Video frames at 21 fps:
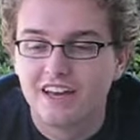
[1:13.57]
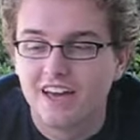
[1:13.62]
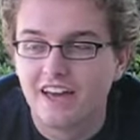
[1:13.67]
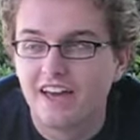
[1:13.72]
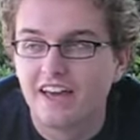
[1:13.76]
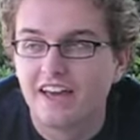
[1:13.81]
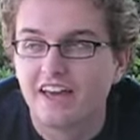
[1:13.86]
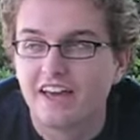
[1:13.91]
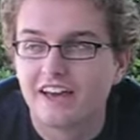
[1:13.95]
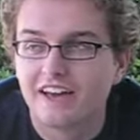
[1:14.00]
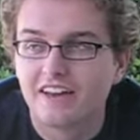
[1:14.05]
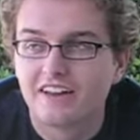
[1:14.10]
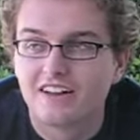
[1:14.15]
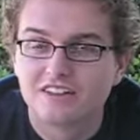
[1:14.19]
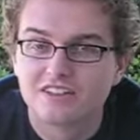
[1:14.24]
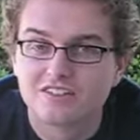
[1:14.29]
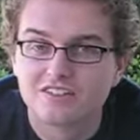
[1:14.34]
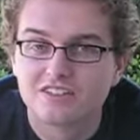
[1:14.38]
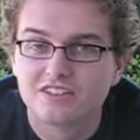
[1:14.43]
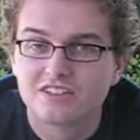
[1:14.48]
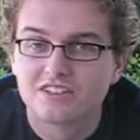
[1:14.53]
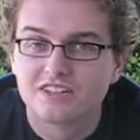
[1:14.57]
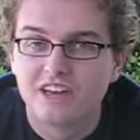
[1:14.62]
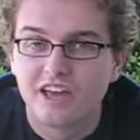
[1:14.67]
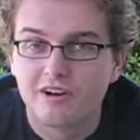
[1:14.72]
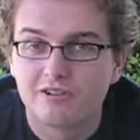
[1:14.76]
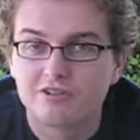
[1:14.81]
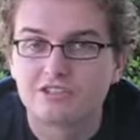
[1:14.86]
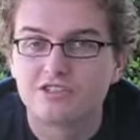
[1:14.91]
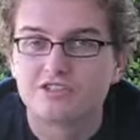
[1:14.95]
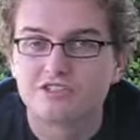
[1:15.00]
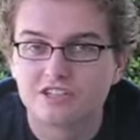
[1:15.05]
And it
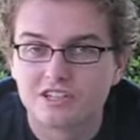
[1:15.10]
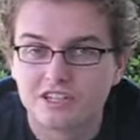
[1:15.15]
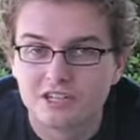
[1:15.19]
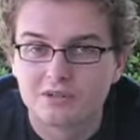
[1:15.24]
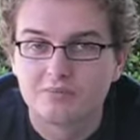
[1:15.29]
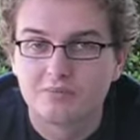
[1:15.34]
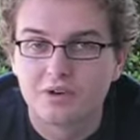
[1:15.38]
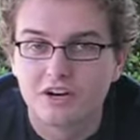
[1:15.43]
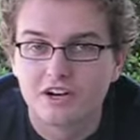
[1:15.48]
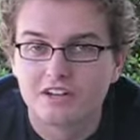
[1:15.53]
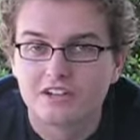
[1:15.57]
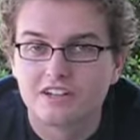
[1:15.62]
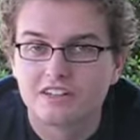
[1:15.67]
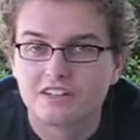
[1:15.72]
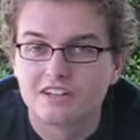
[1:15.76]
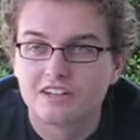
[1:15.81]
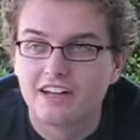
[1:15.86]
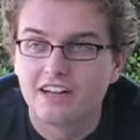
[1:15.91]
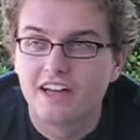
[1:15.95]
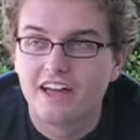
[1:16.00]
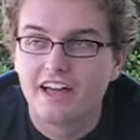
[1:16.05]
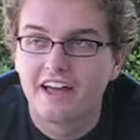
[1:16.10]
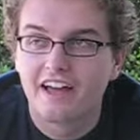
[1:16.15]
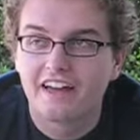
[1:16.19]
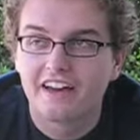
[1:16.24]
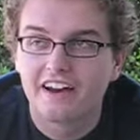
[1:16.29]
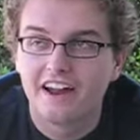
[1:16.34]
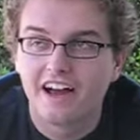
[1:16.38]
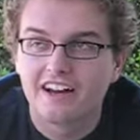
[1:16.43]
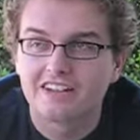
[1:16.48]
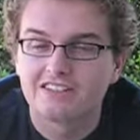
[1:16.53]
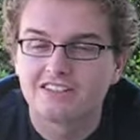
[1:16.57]
was just a good book,
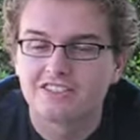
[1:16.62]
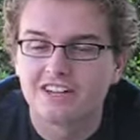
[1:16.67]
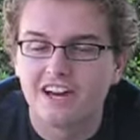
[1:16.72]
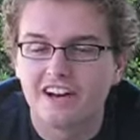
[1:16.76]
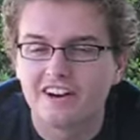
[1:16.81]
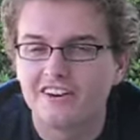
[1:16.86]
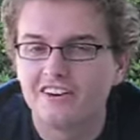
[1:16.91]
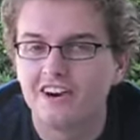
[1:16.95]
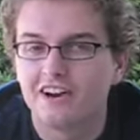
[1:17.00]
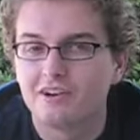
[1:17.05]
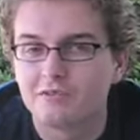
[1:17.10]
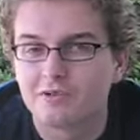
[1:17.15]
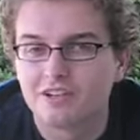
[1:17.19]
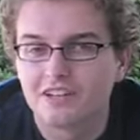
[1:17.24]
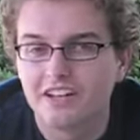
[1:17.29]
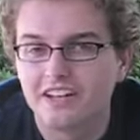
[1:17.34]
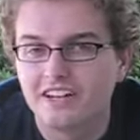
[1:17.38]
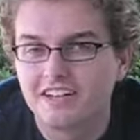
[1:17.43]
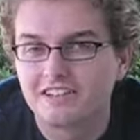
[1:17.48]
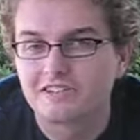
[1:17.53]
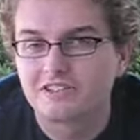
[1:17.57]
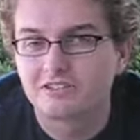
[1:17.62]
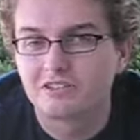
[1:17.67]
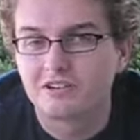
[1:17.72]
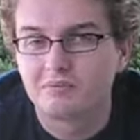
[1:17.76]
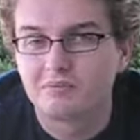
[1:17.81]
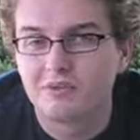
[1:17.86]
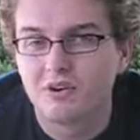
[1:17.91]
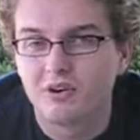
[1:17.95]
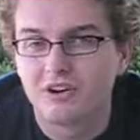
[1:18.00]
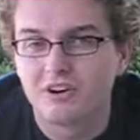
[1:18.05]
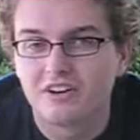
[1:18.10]
and I don't know, I related to it
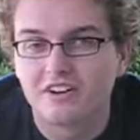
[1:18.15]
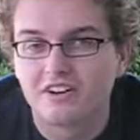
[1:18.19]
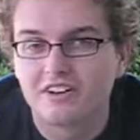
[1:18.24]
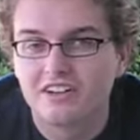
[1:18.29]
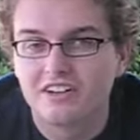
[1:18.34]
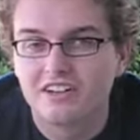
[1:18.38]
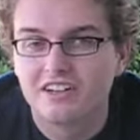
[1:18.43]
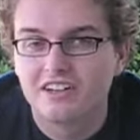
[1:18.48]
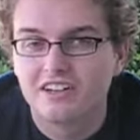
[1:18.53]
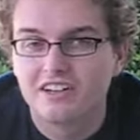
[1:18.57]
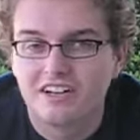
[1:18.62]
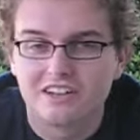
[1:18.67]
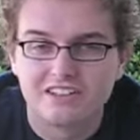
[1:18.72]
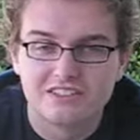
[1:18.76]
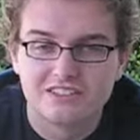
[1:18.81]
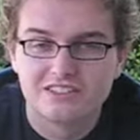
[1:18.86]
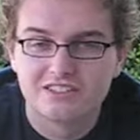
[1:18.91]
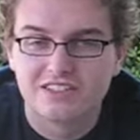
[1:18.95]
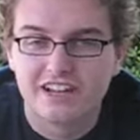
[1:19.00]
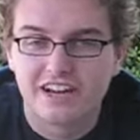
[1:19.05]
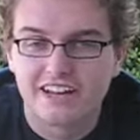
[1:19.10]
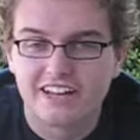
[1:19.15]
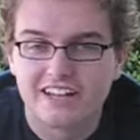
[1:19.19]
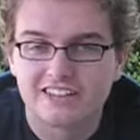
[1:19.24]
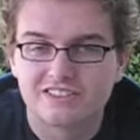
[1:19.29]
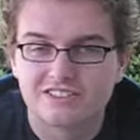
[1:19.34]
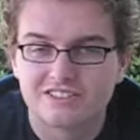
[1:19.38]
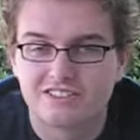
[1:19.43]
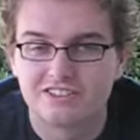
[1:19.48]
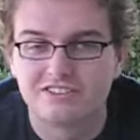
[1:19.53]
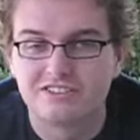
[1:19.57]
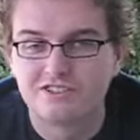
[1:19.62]
more. Just, I guess,
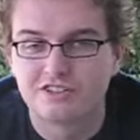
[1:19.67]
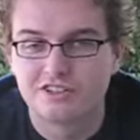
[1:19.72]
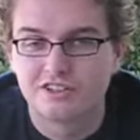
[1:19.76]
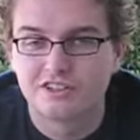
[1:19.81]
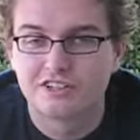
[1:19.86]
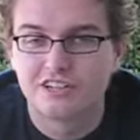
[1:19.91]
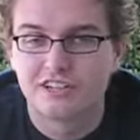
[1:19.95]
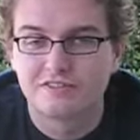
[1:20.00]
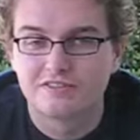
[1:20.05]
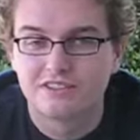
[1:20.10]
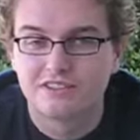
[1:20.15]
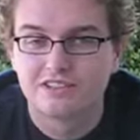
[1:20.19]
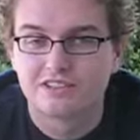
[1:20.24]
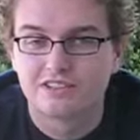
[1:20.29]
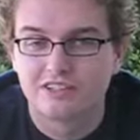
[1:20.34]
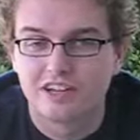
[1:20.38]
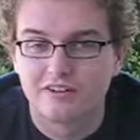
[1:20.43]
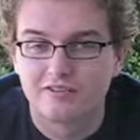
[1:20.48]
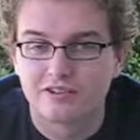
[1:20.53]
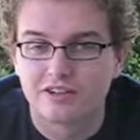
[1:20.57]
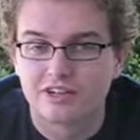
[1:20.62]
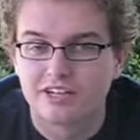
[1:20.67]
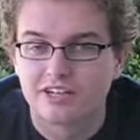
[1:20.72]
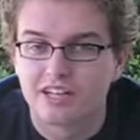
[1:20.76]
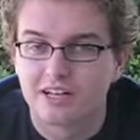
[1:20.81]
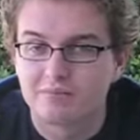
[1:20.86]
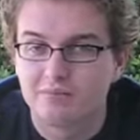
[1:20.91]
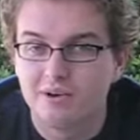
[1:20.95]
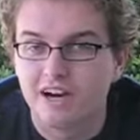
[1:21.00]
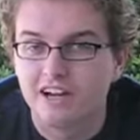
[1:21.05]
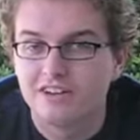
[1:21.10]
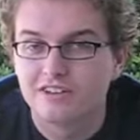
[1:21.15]
the journey of discovery. Like,
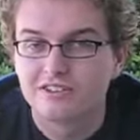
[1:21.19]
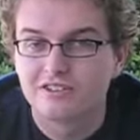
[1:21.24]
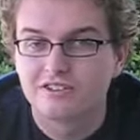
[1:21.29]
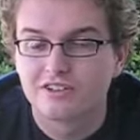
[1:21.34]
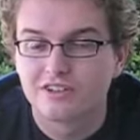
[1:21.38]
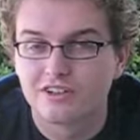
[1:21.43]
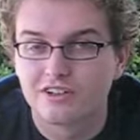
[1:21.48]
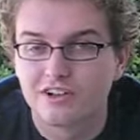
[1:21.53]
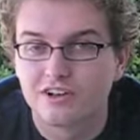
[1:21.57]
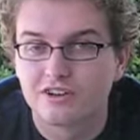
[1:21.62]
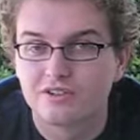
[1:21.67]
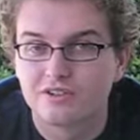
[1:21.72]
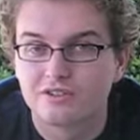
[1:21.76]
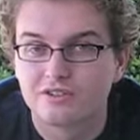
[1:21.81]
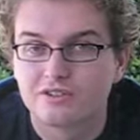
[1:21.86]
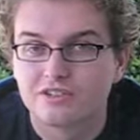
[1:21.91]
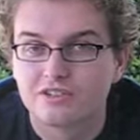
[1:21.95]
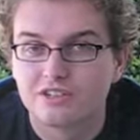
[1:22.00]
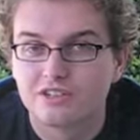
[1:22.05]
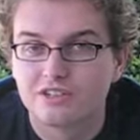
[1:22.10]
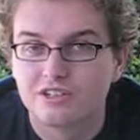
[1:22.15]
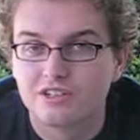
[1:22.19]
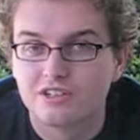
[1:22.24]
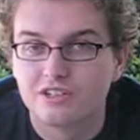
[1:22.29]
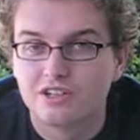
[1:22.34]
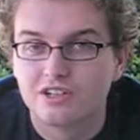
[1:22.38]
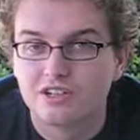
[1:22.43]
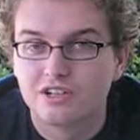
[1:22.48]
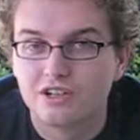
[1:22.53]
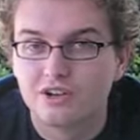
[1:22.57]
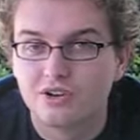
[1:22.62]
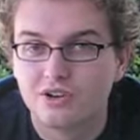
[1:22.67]
Miles sort of knows
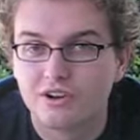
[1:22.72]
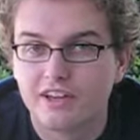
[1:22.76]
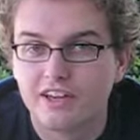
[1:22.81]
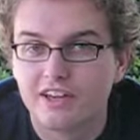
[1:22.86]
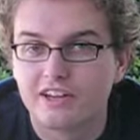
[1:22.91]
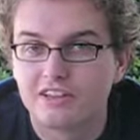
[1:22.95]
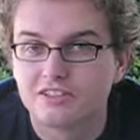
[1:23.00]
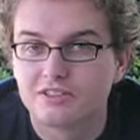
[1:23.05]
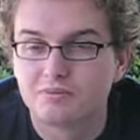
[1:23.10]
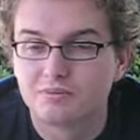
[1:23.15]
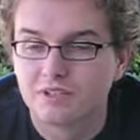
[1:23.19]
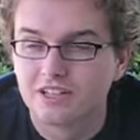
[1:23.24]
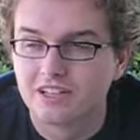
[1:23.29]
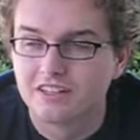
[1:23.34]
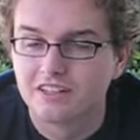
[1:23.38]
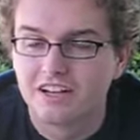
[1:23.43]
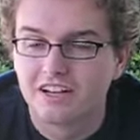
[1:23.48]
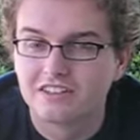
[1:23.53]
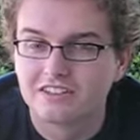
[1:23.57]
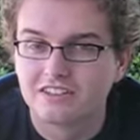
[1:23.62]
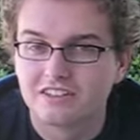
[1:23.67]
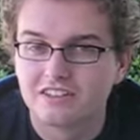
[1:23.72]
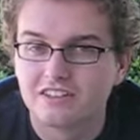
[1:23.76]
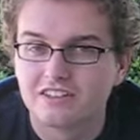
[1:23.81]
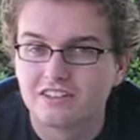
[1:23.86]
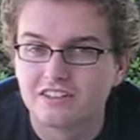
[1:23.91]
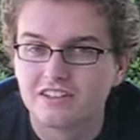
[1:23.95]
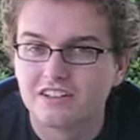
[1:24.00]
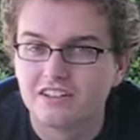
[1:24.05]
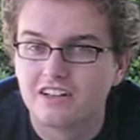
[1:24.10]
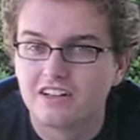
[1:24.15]
who he is, but he doesn't.